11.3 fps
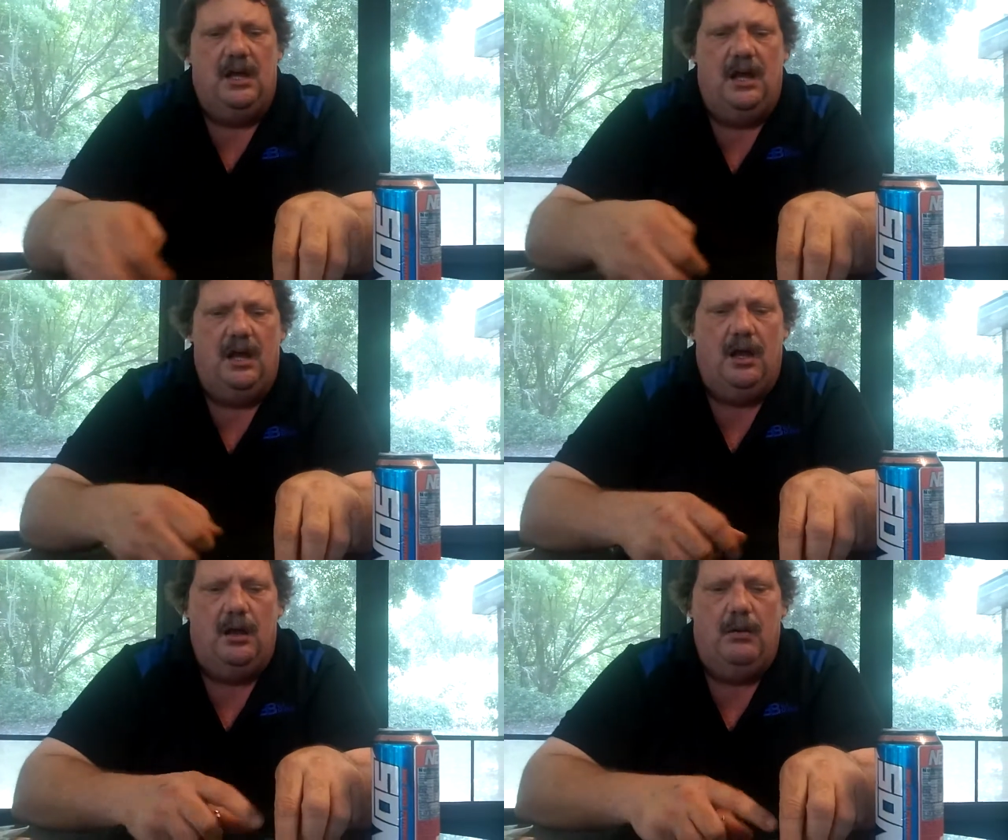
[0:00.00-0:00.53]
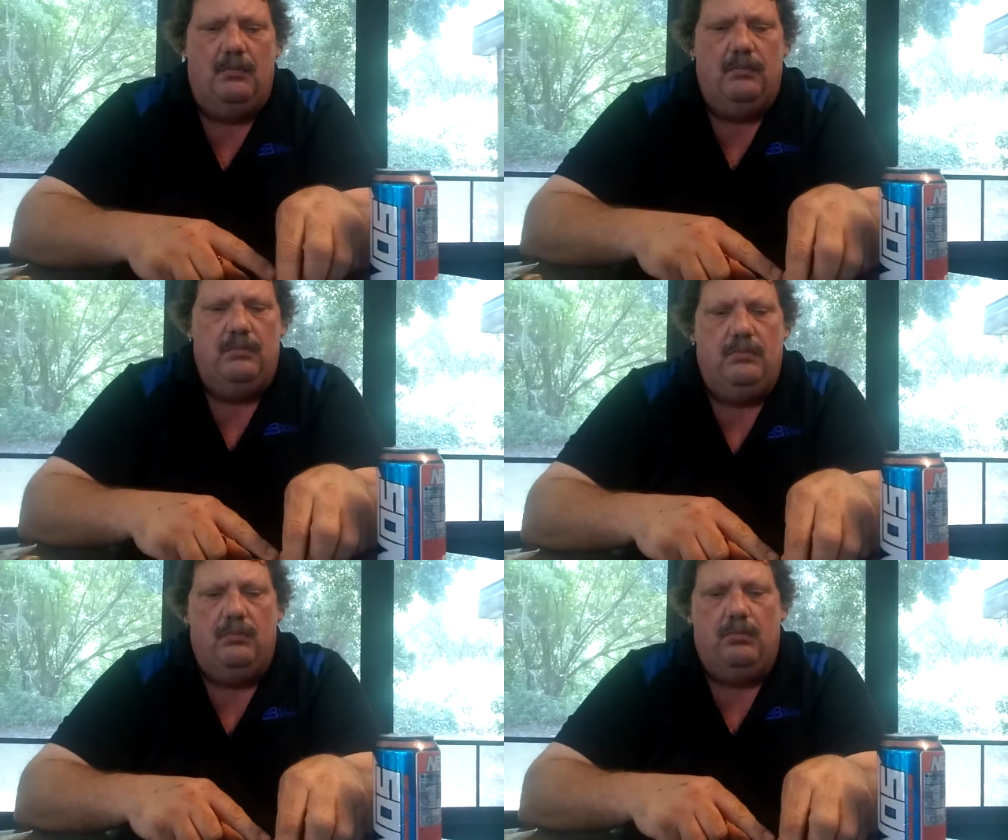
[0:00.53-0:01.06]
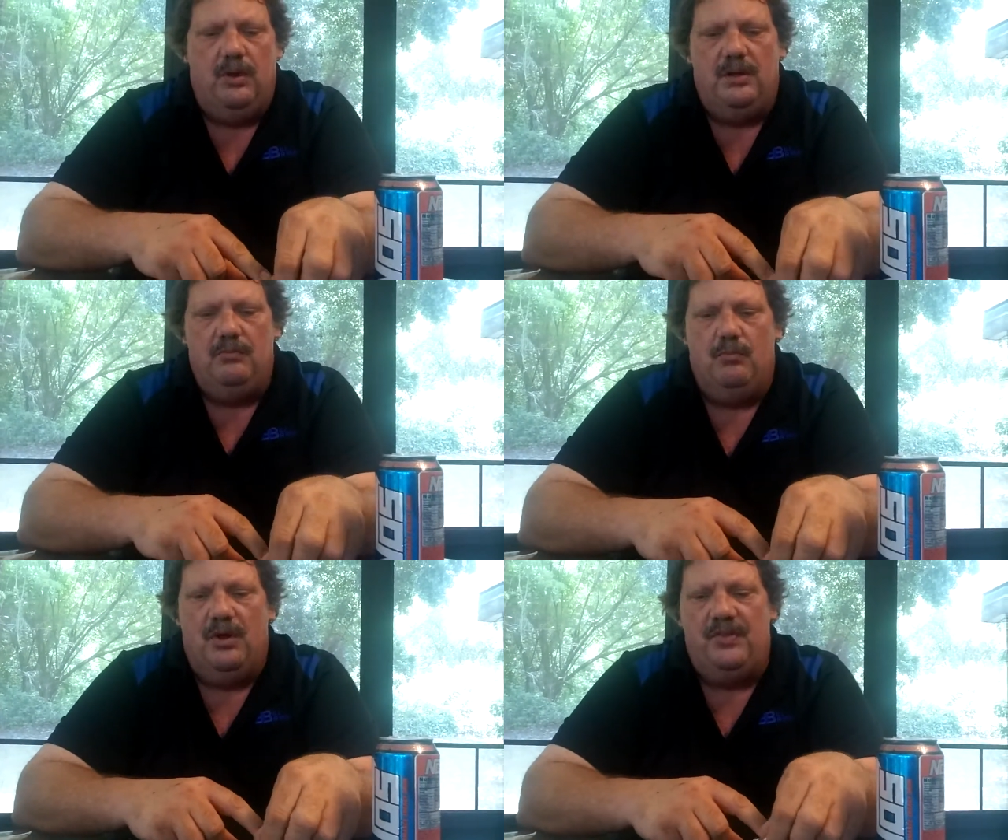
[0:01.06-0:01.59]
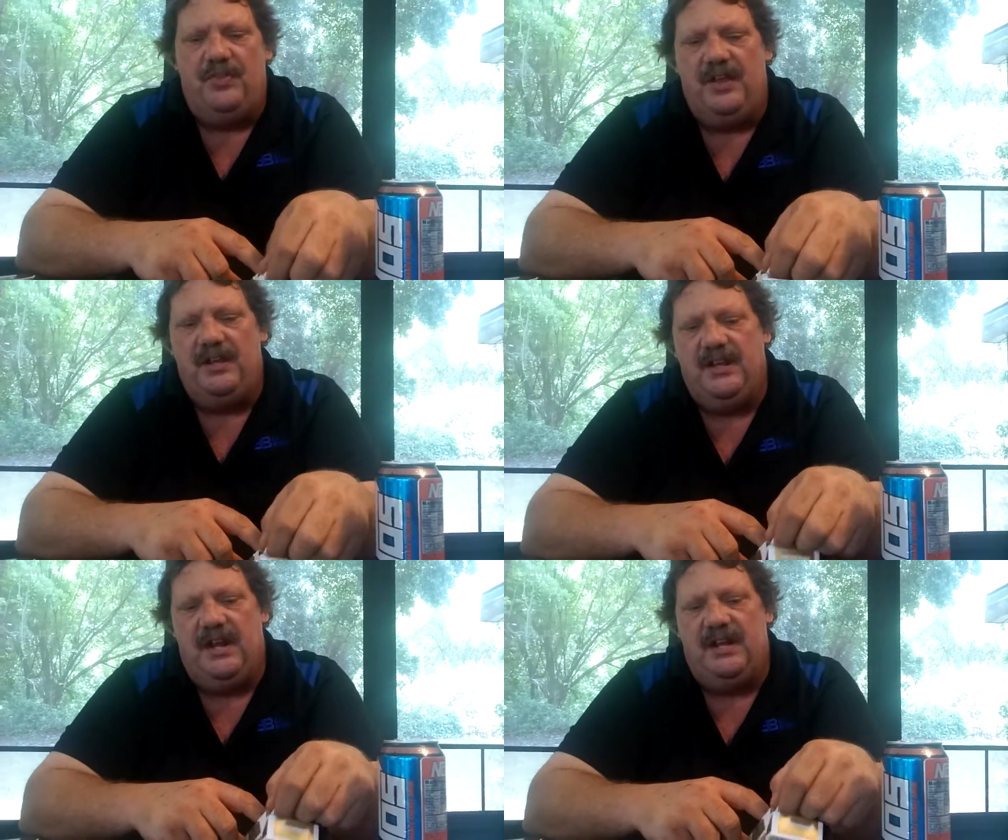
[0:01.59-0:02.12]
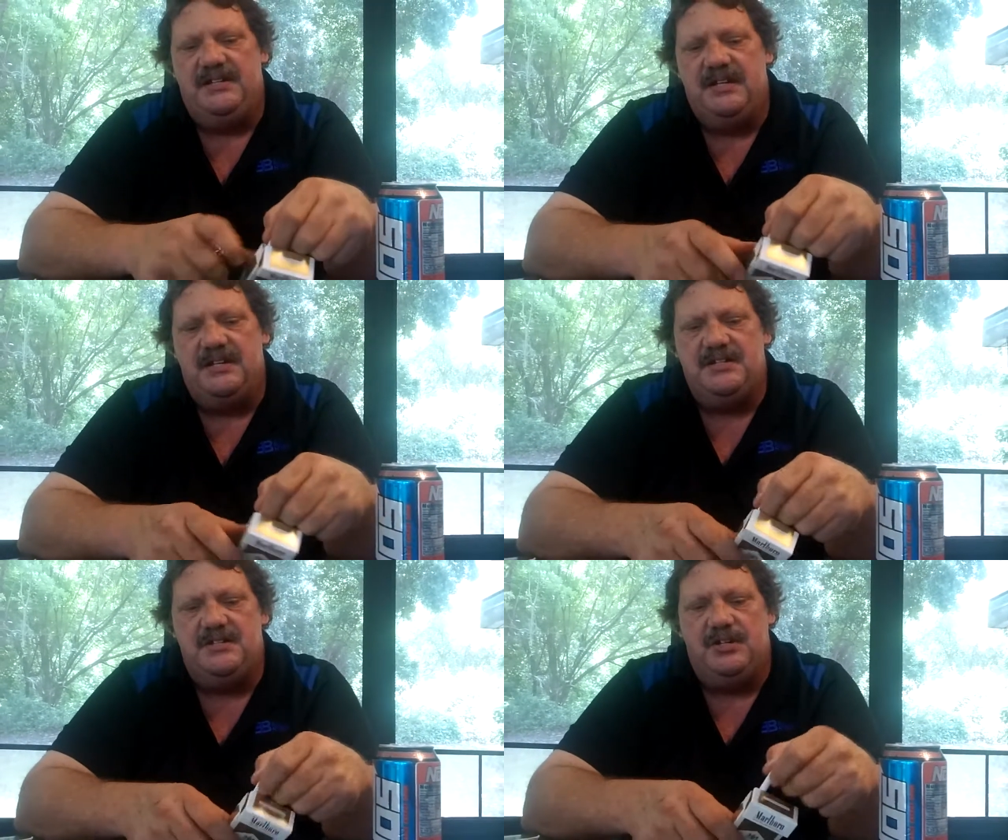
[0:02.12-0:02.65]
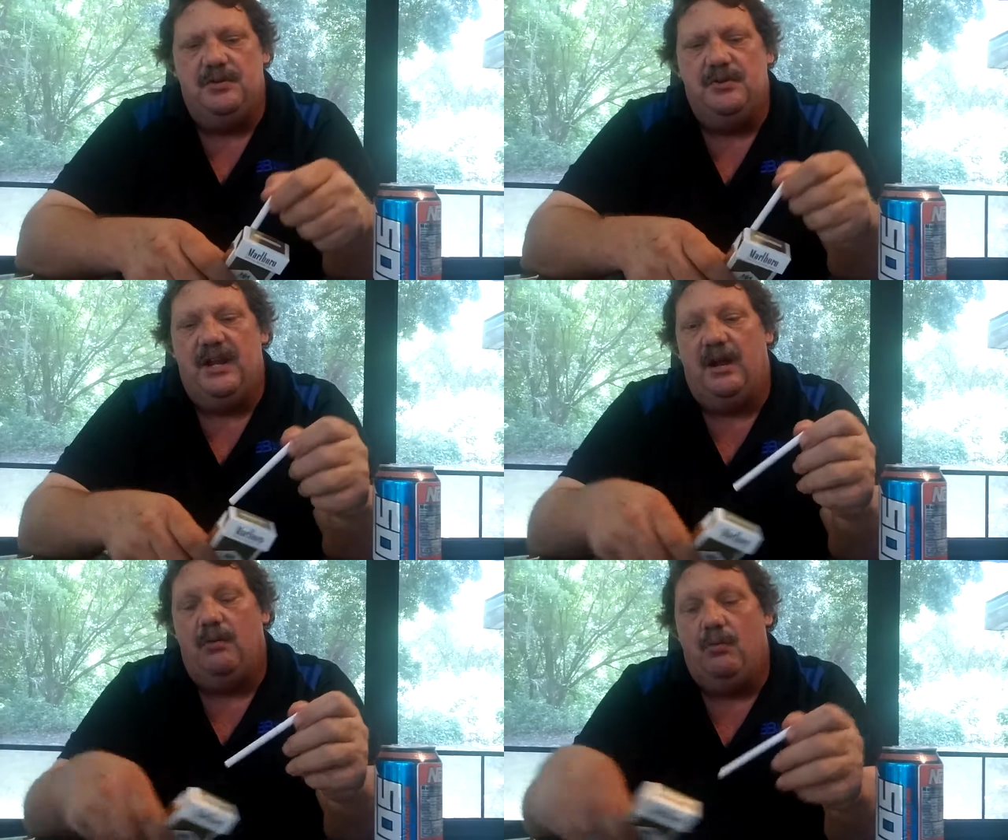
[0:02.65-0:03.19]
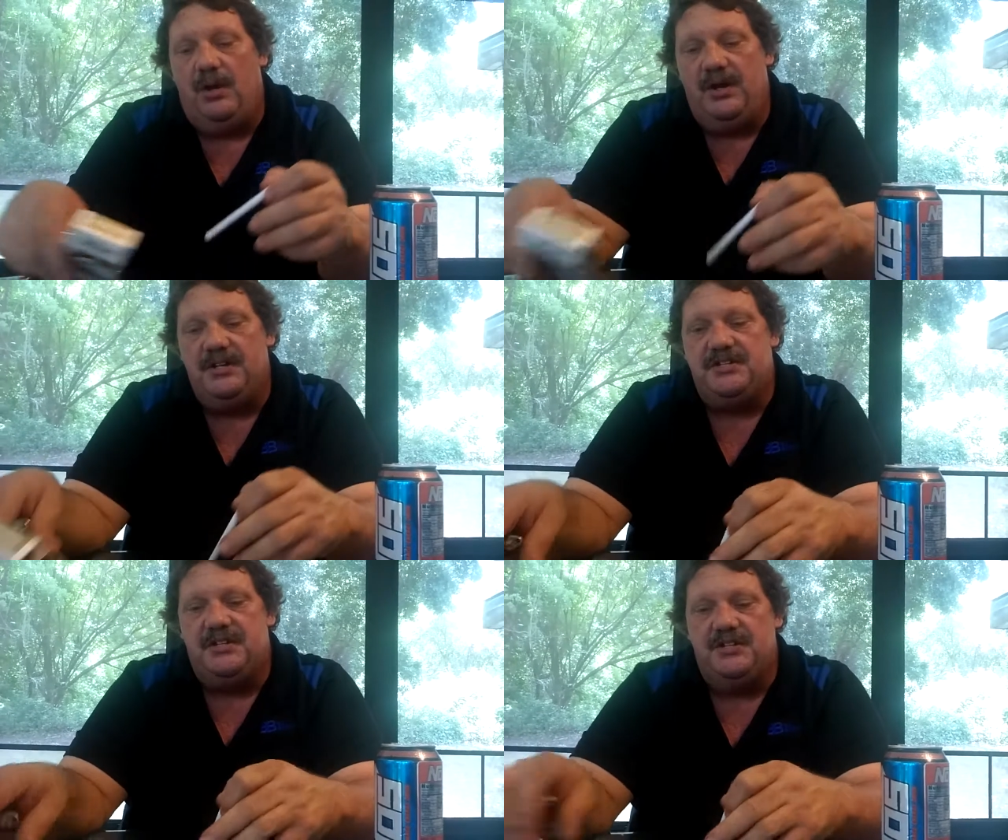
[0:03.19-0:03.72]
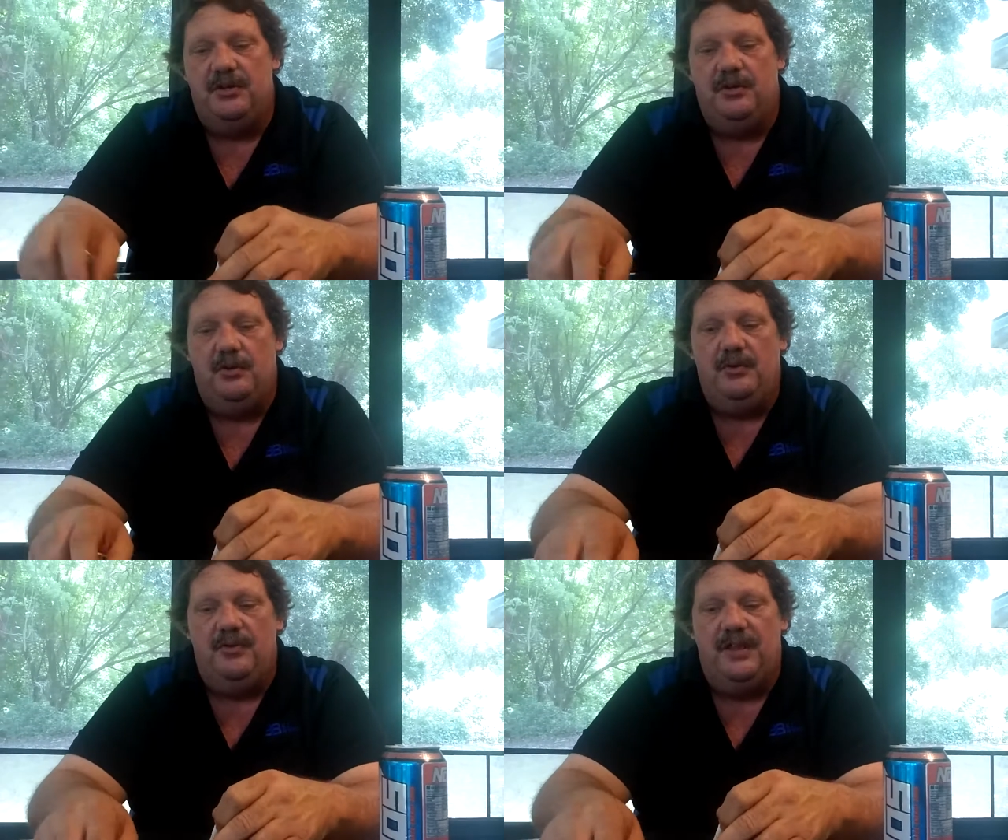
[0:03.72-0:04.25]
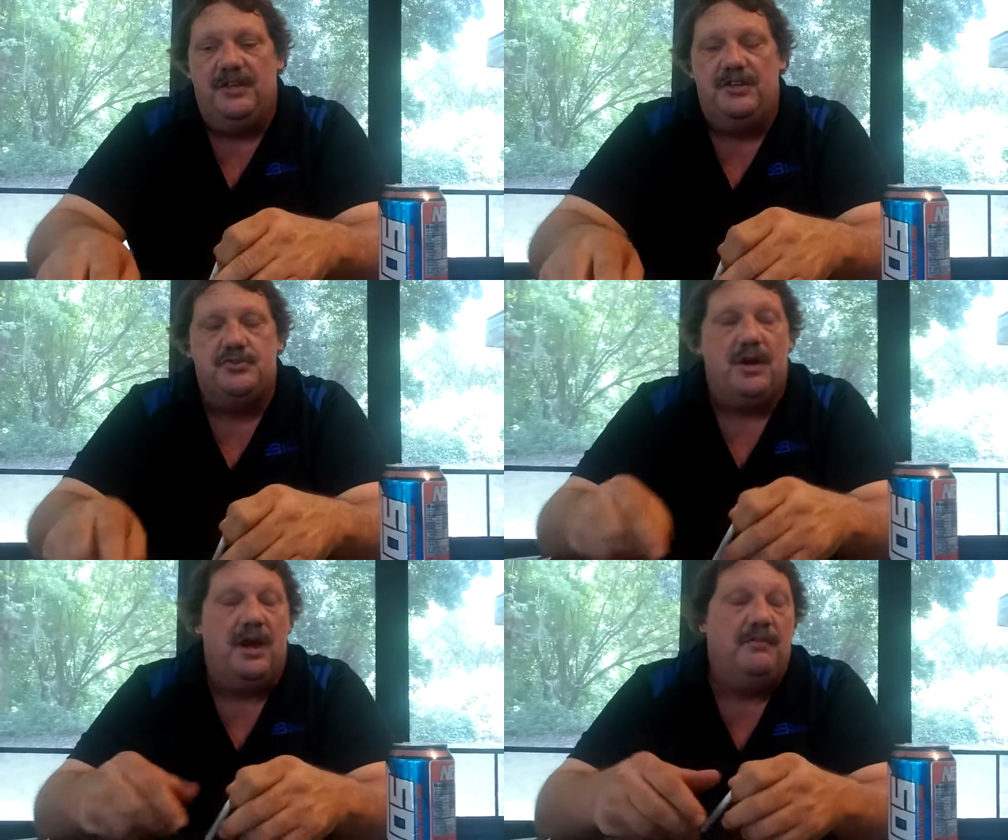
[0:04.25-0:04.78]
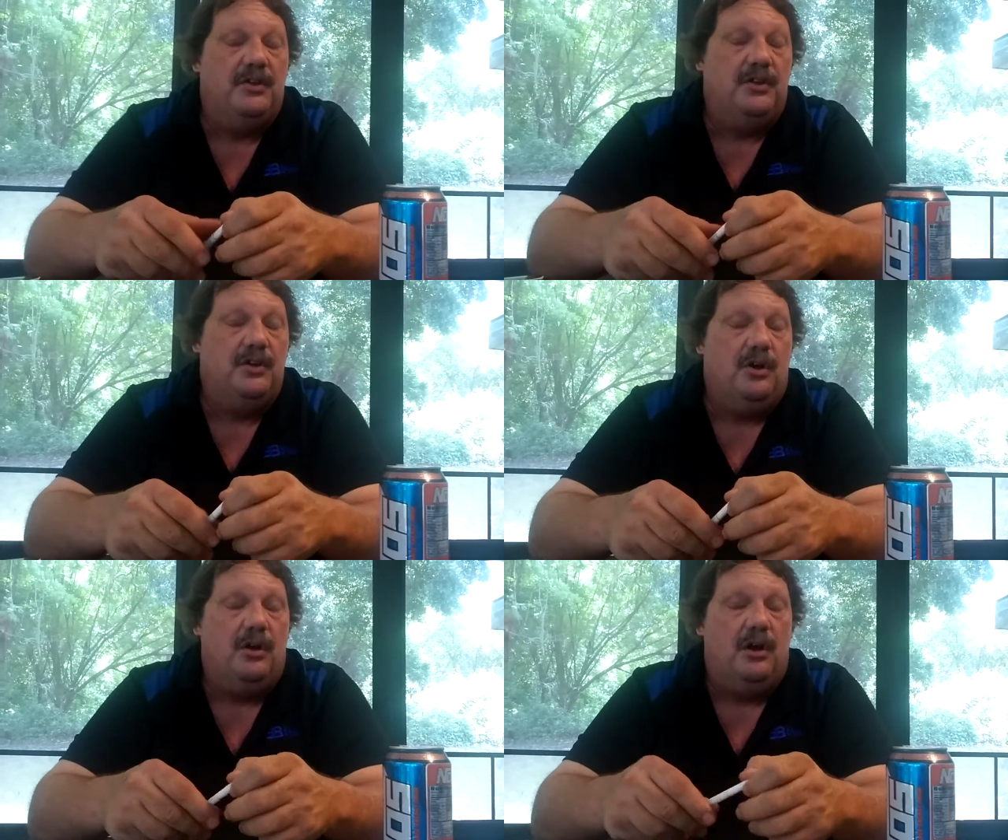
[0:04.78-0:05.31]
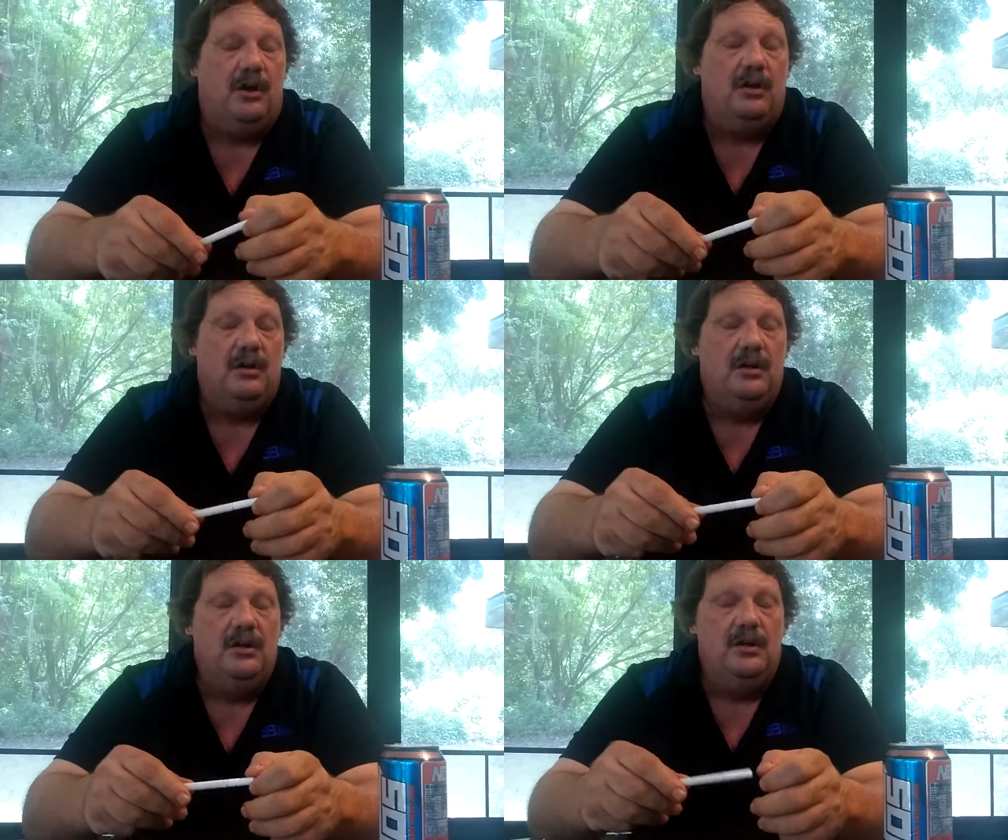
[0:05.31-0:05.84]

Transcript: One thing that I didn't do that I wanted to do, that the driver of the car,